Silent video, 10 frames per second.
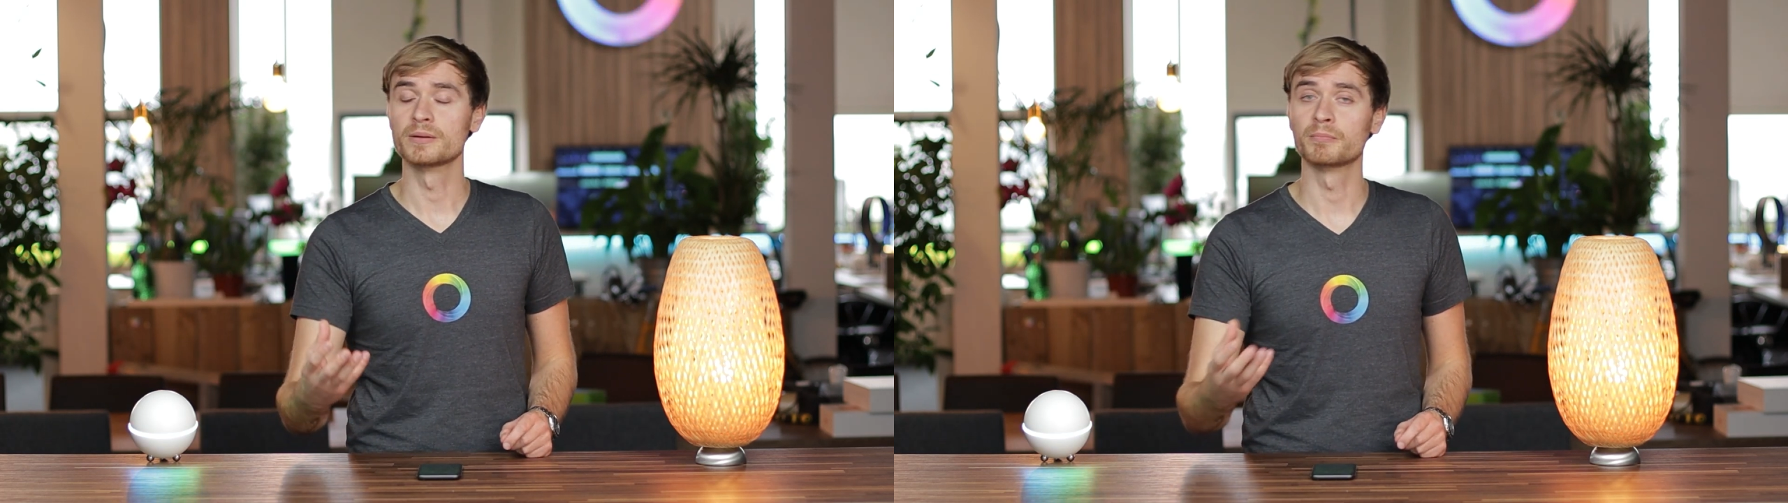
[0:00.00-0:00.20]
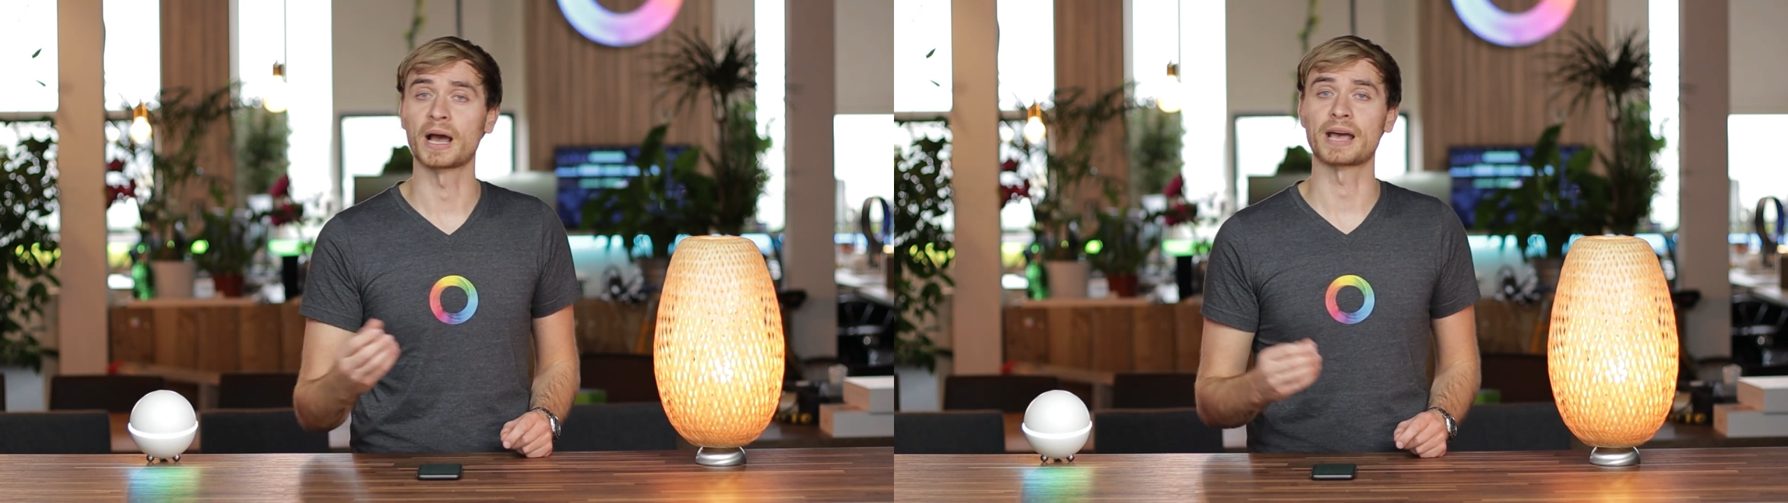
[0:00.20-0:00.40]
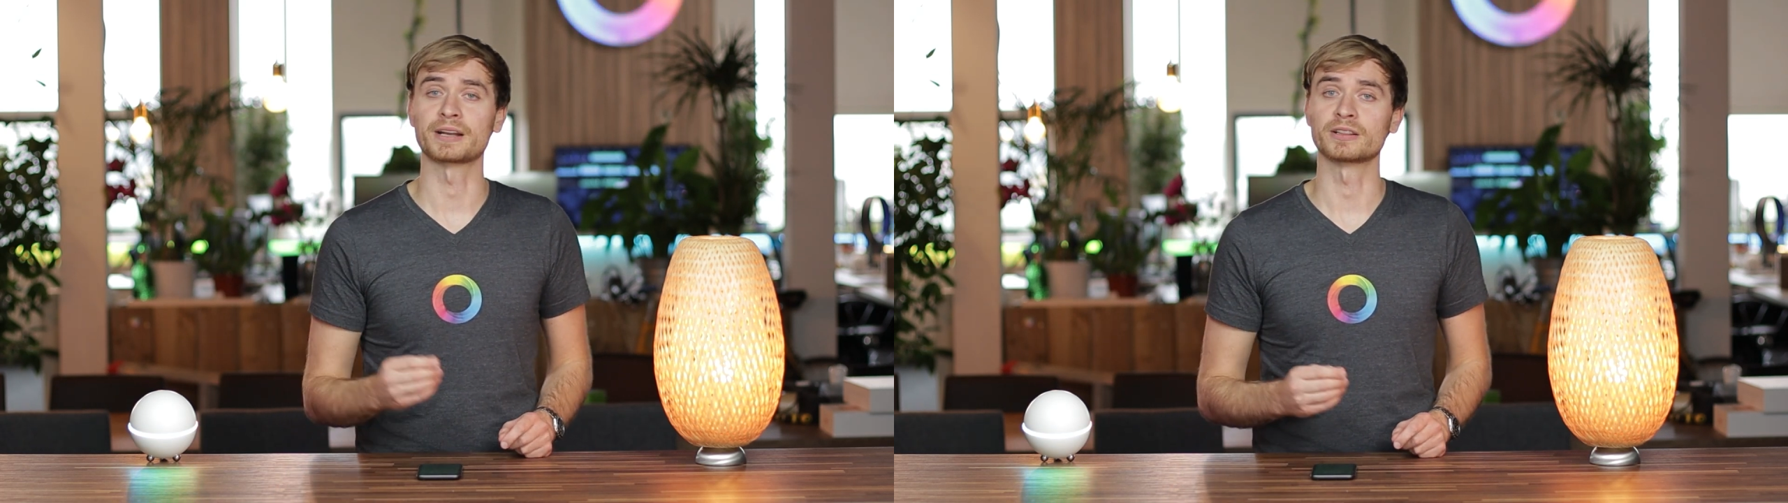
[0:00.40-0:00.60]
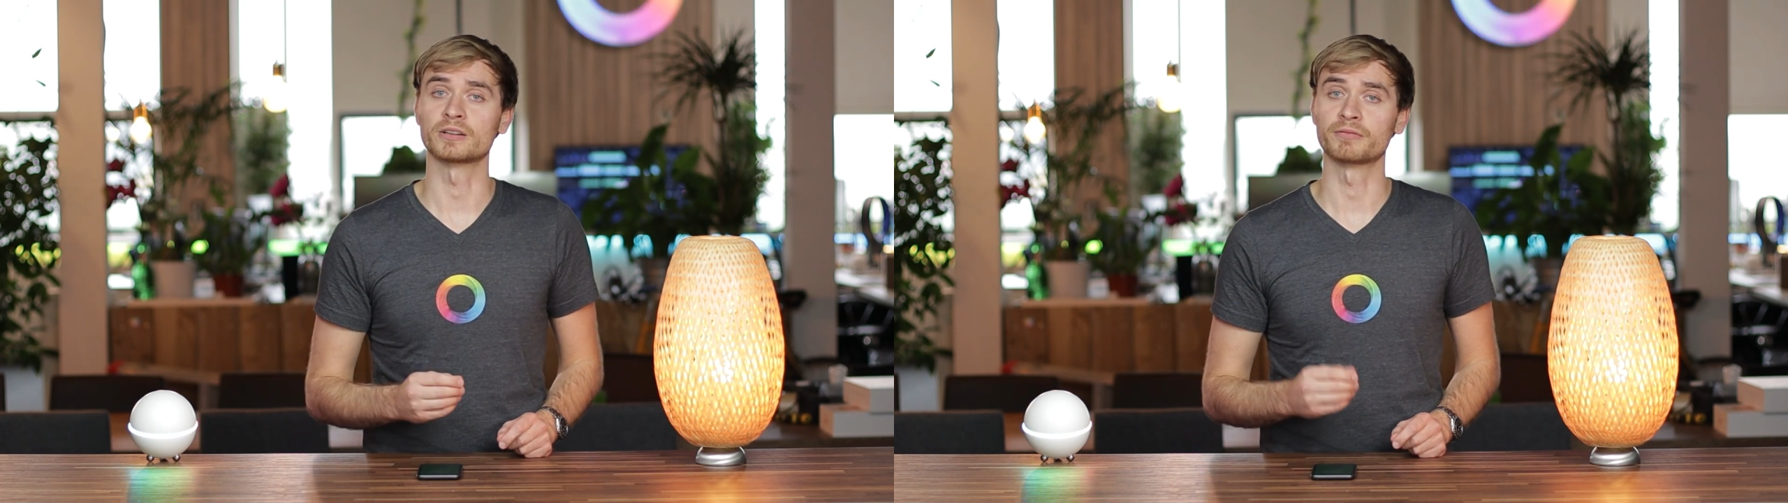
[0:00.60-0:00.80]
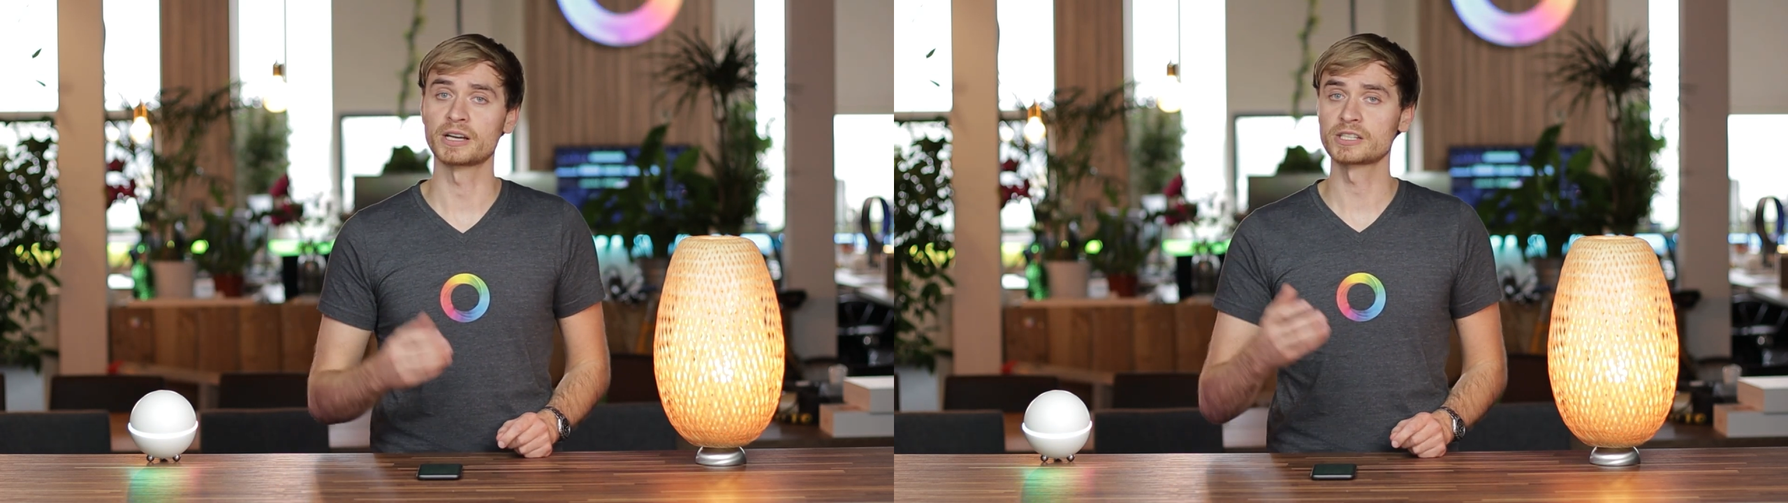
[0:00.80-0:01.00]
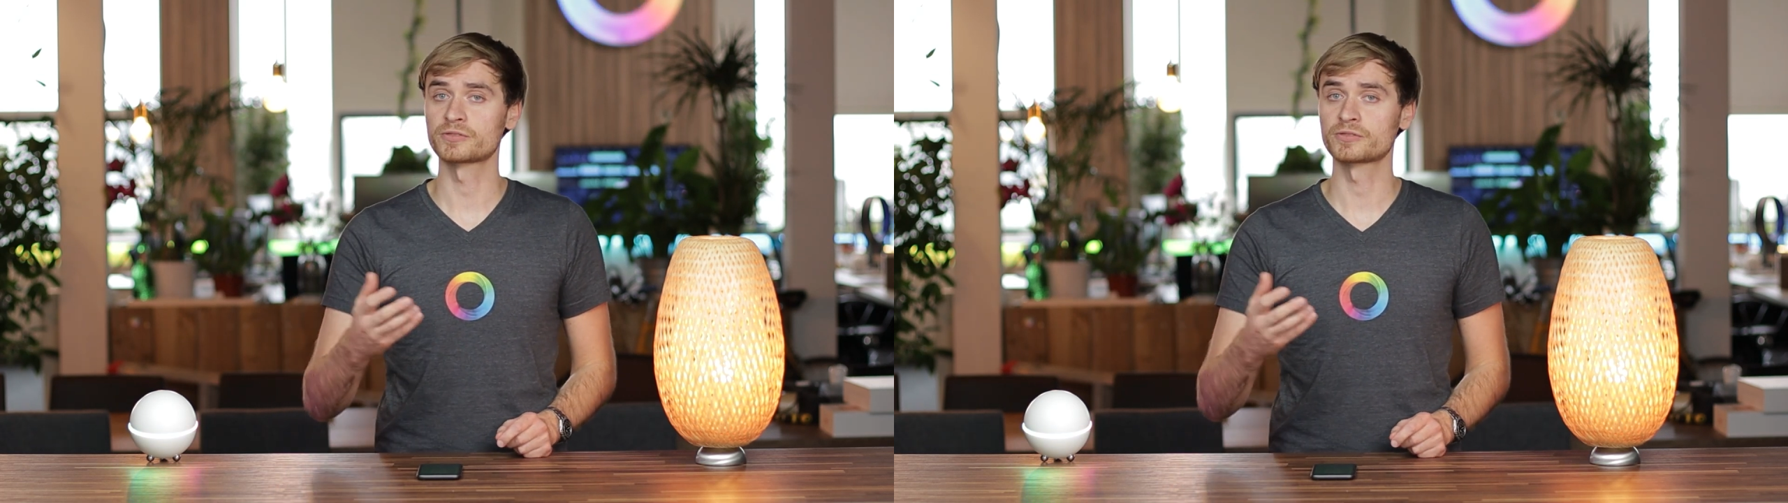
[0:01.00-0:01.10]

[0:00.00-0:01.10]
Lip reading: by adding the device.